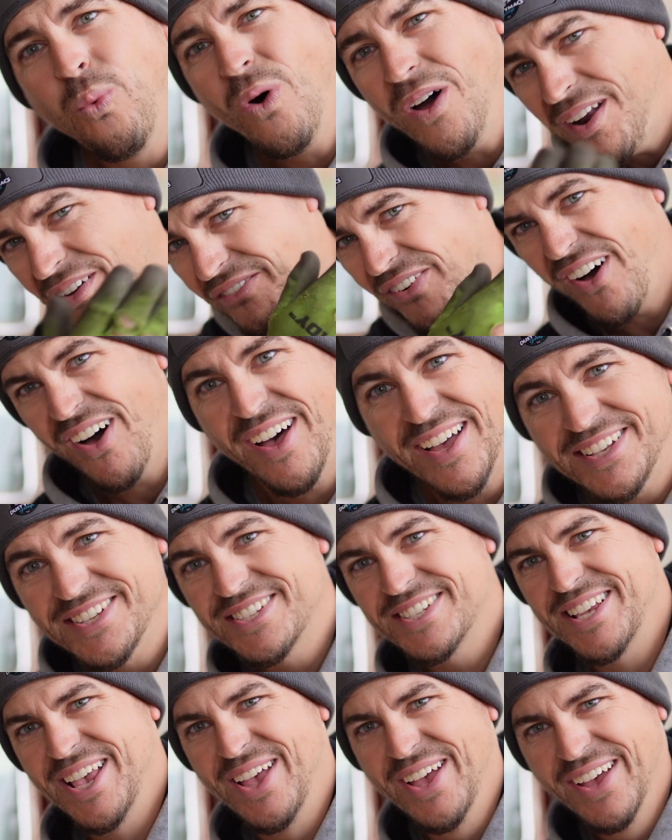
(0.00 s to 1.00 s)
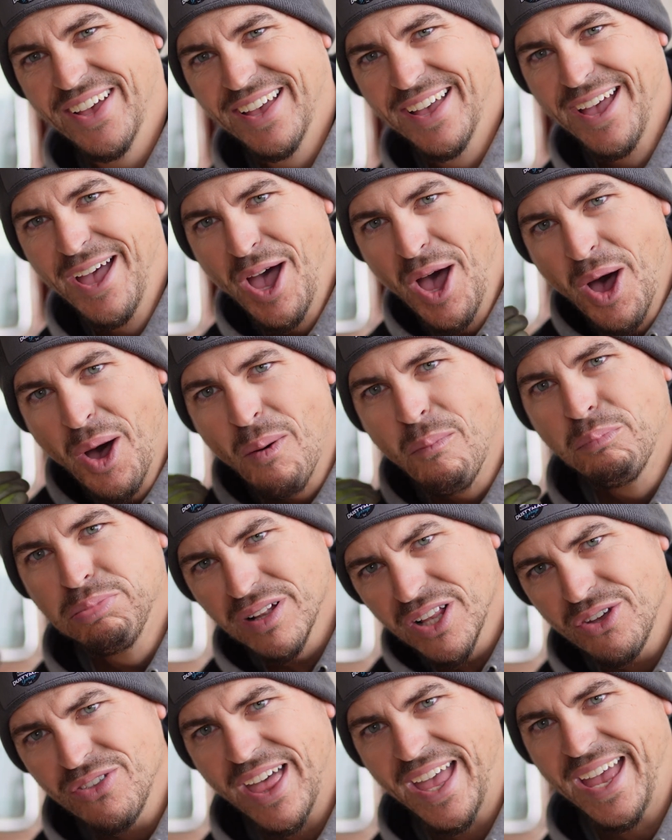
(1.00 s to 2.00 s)
one of us,
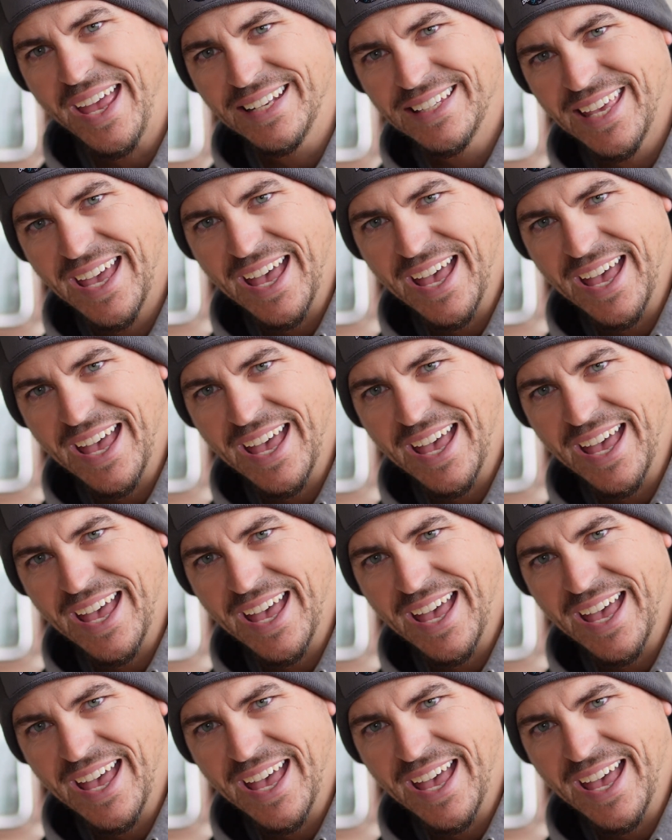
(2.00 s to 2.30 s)
blew the head